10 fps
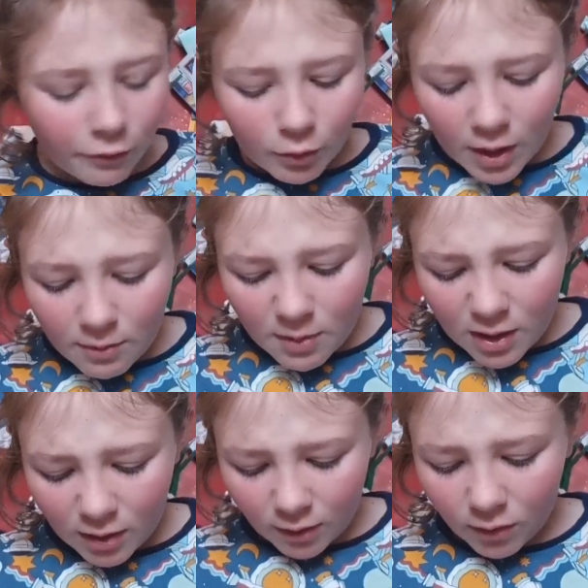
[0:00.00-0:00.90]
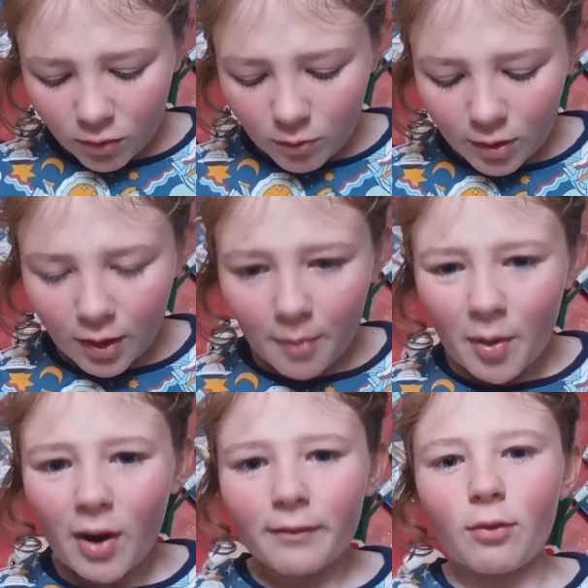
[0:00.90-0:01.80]
this for 8 minutes? I
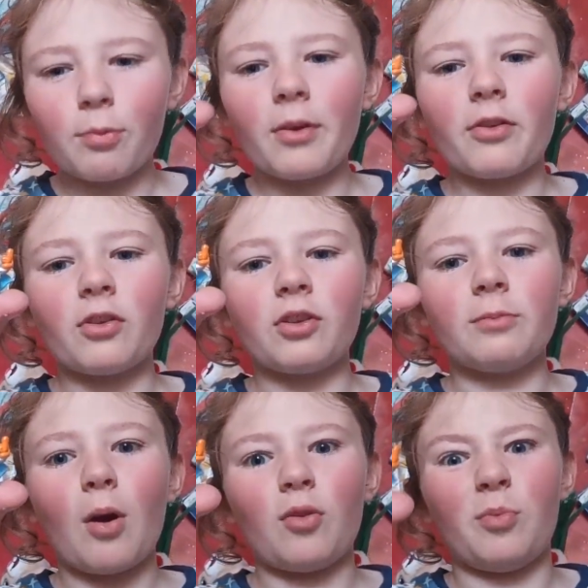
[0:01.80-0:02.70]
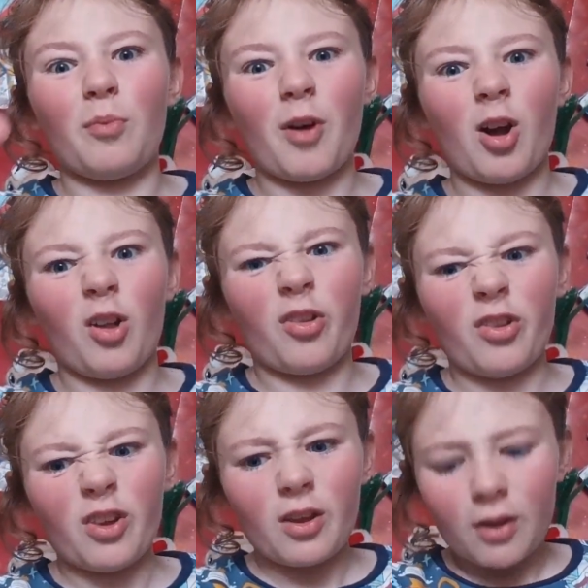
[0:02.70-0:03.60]
might have to split this into multiple
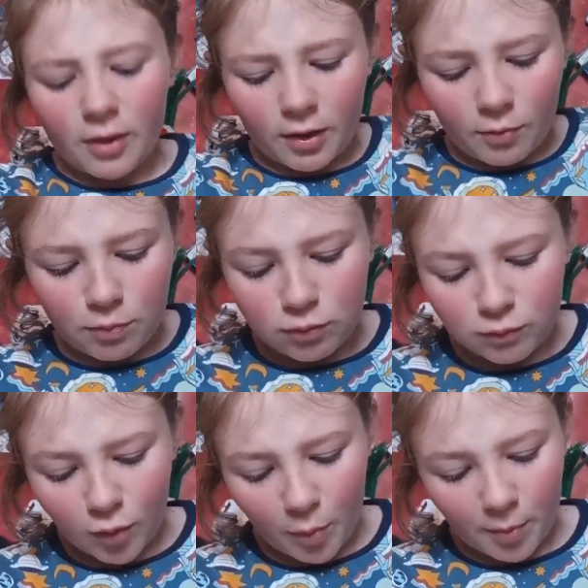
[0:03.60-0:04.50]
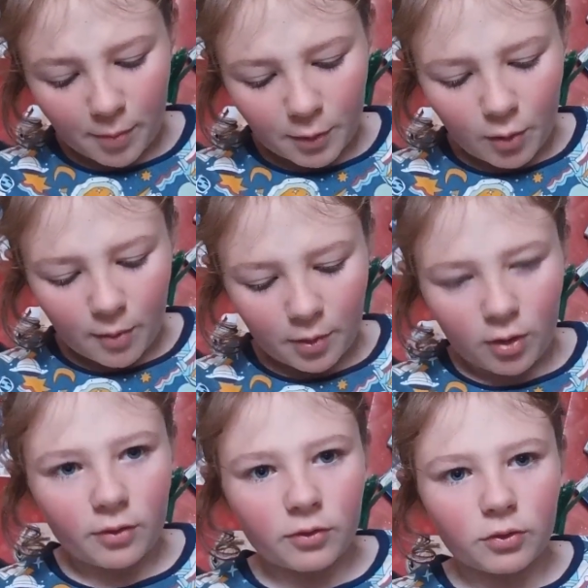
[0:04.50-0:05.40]
parts. That is probably what I'm
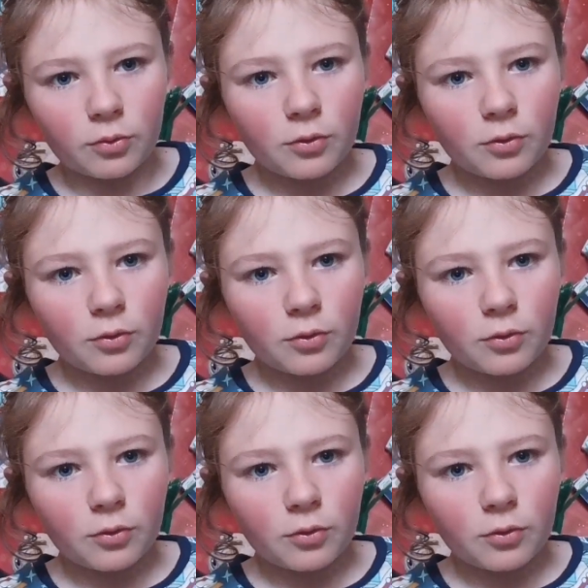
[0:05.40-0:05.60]
going to